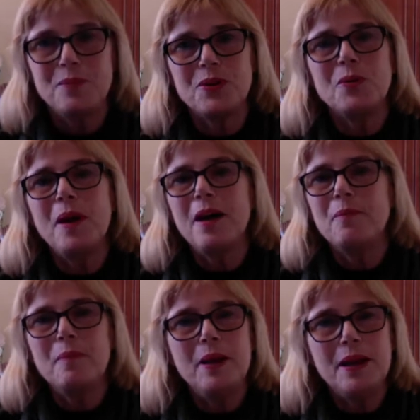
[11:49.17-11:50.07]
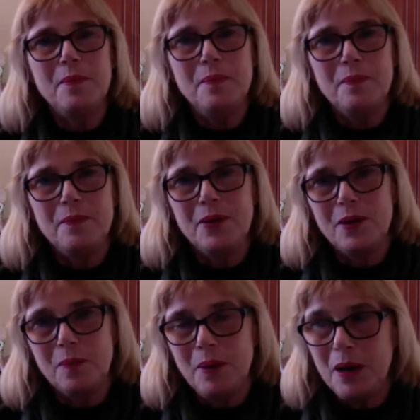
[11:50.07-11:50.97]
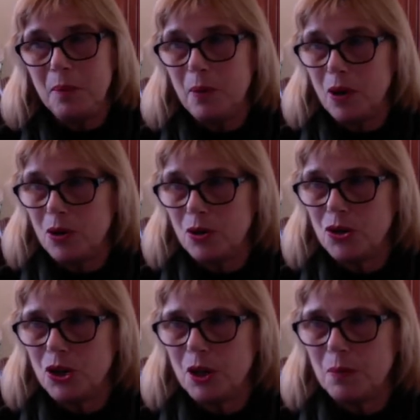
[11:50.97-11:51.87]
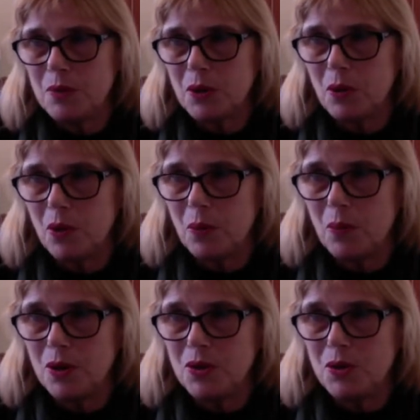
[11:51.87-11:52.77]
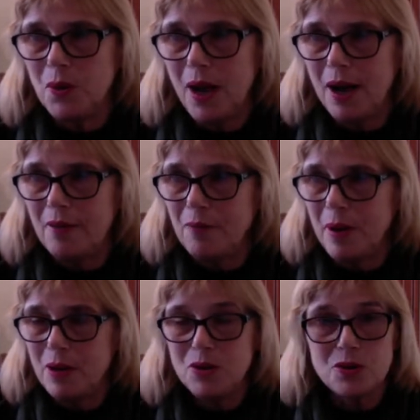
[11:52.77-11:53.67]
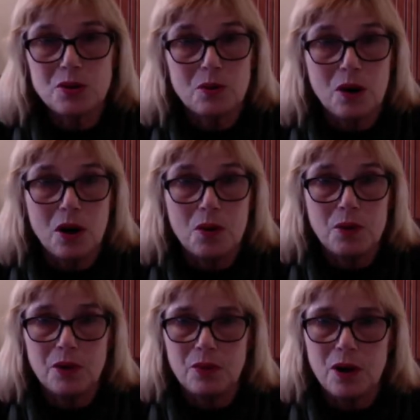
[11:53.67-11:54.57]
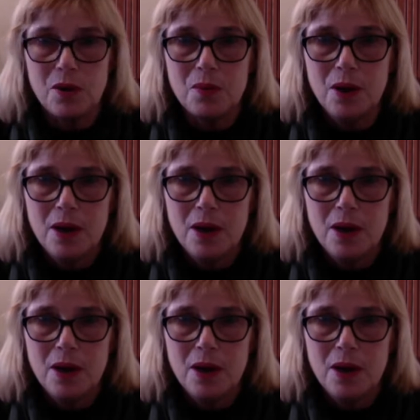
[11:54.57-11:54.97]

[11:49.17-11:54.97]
So you may have many partnerships, or the ones you have may just grow and grow.